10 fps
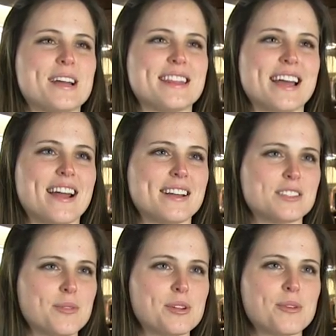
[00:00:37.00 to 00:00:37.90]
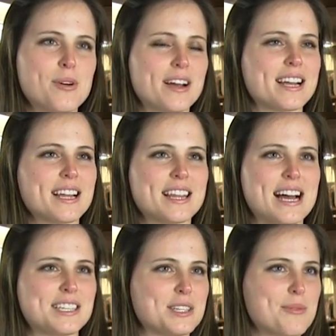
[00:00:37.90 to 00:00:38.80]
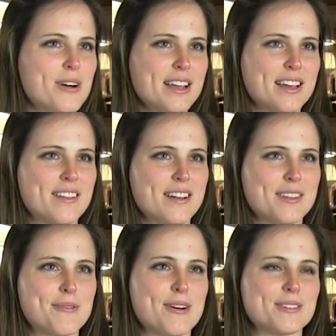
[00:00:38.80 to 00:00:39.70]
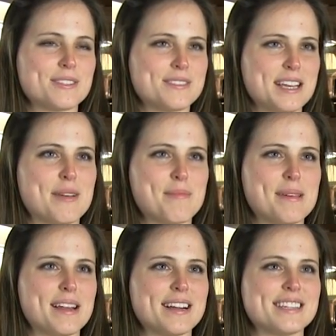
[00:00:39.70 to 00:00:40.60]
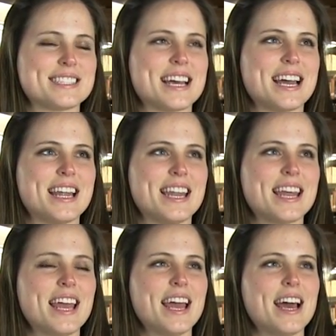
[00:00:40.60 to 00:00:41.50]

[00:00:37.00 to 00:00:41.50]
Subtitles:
are right there, and so when you're walking to class, you're walking along the walls of St. Peter's, and